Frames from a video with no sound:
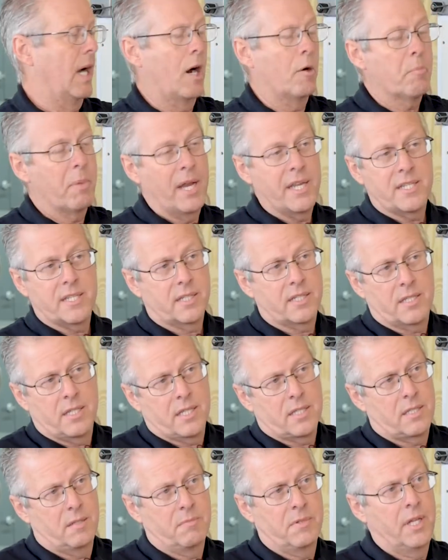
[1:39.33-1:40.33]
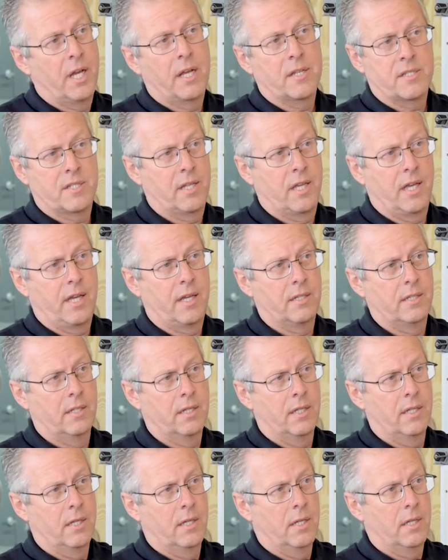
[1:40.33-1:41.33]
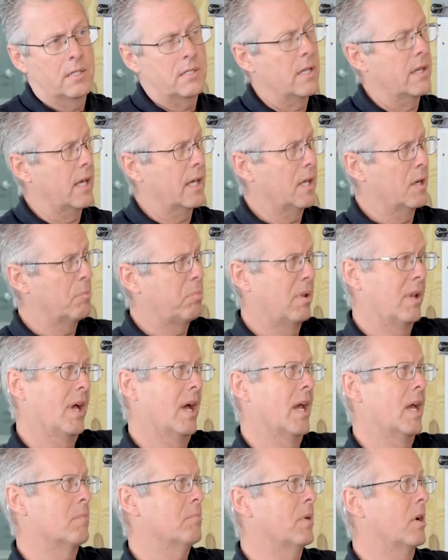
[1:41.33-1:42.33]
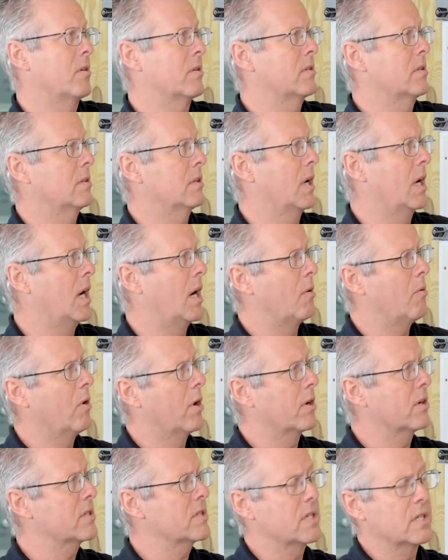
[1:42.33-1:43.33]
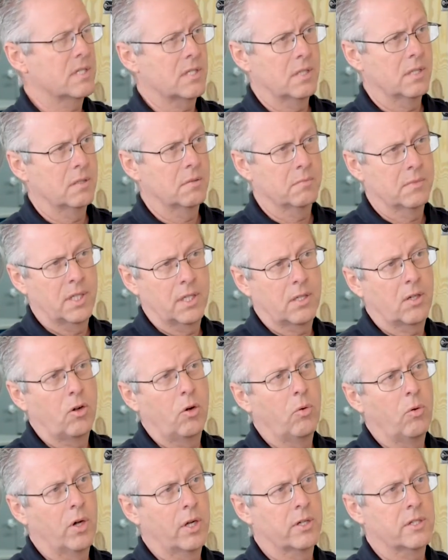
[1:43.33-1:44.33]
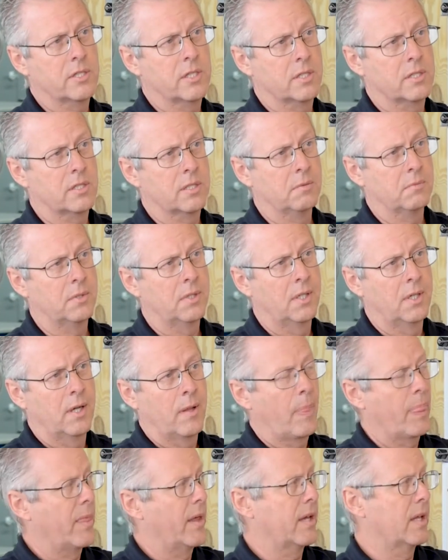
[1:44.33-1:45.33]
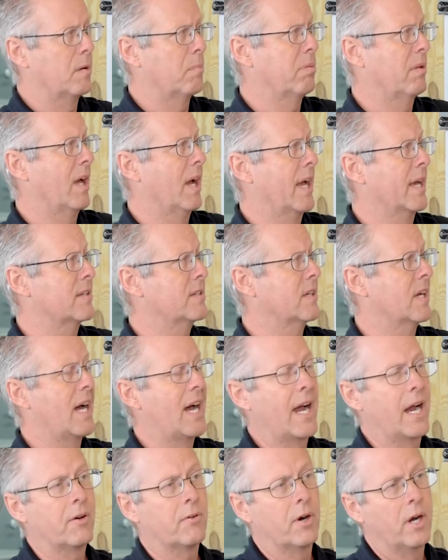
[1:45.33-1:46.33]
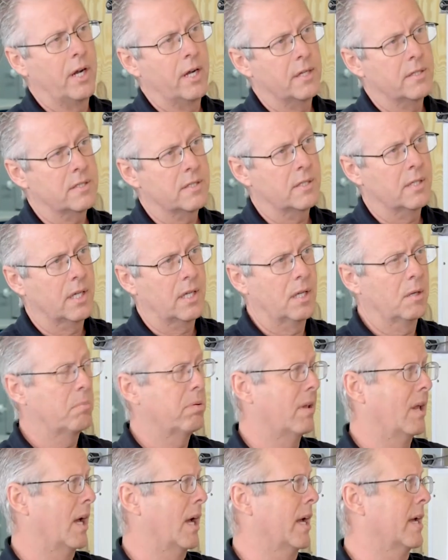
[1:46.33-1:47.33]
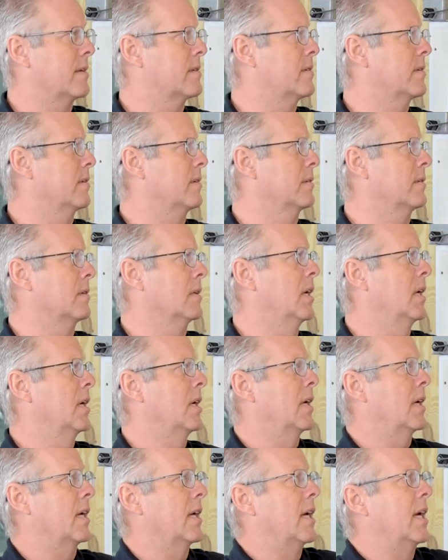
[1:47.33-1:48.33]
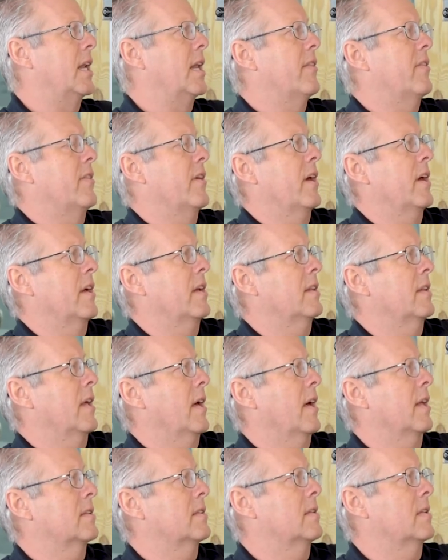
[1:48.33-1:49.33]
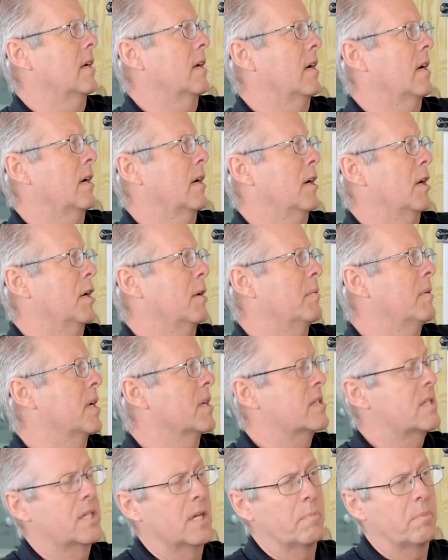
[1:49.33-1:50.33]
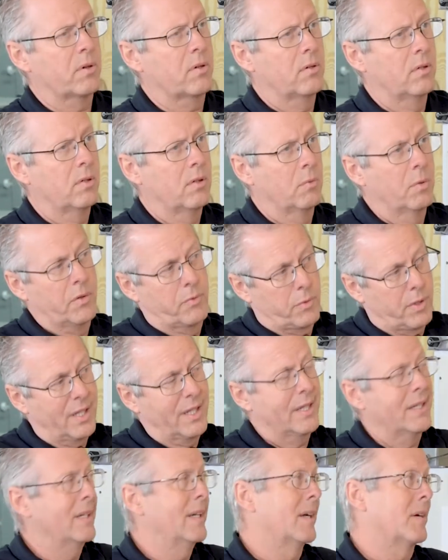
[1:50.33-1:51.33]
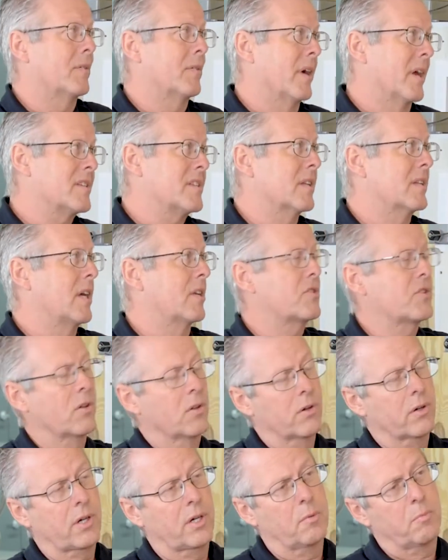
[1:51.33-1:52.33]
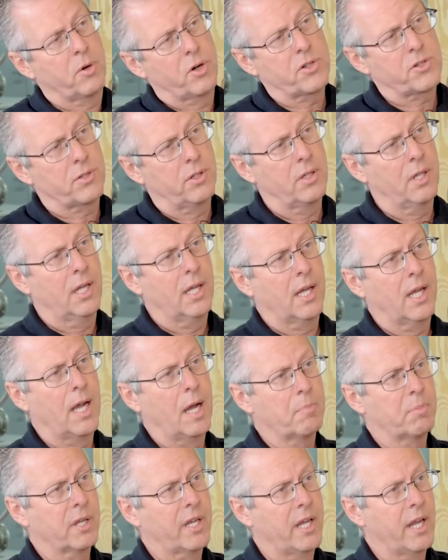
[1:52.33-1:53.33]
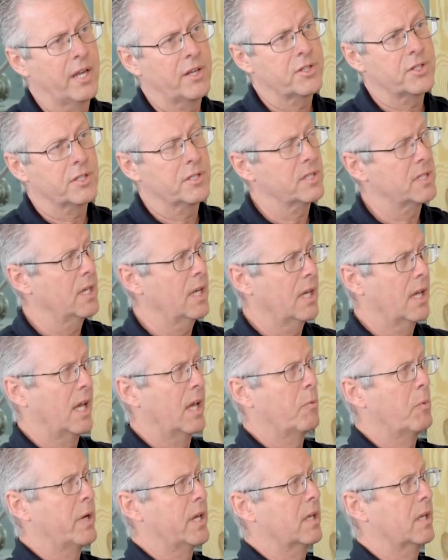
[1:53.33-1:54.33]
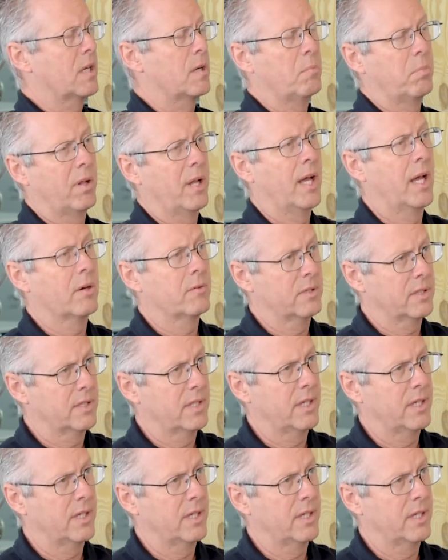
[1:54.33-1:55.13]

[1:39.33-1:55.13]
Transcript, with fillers: Our basic system does that. Okay. So they can apply it both to a hot water system and a cold water system. They can apply it to a high rise. They can apply it to anything that uh, is typical with really residential or commercial applications, and we can comply with